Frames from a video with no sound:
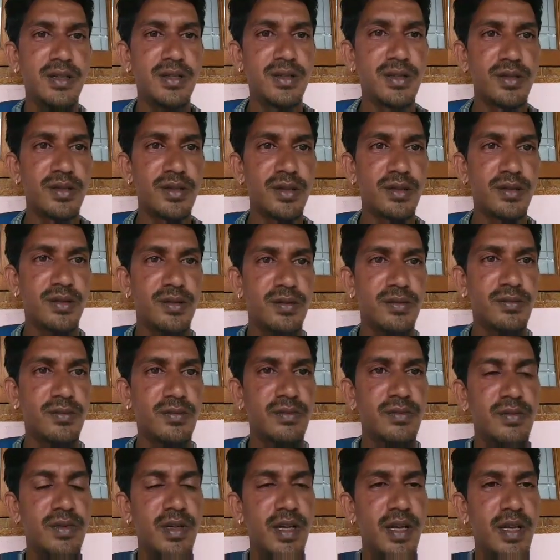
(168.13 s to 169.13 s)
So
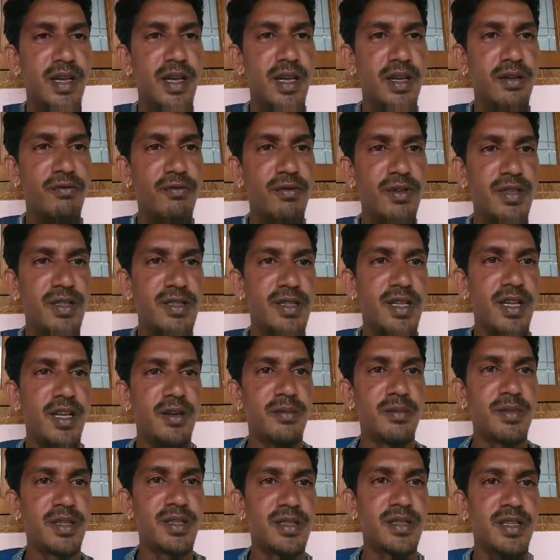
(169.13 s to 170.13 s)
again, once the
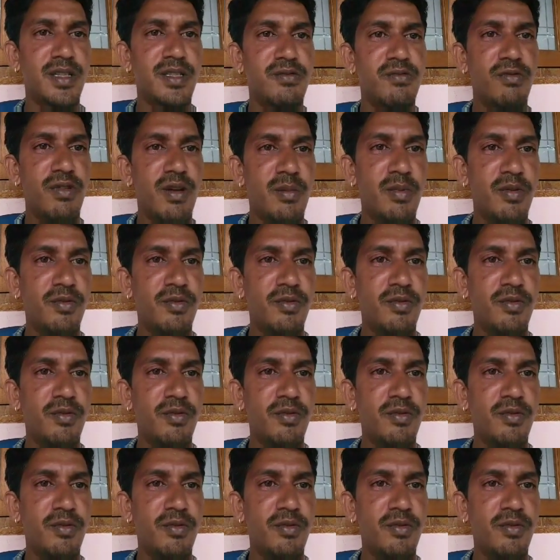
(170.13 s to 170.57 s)
elements are swapped,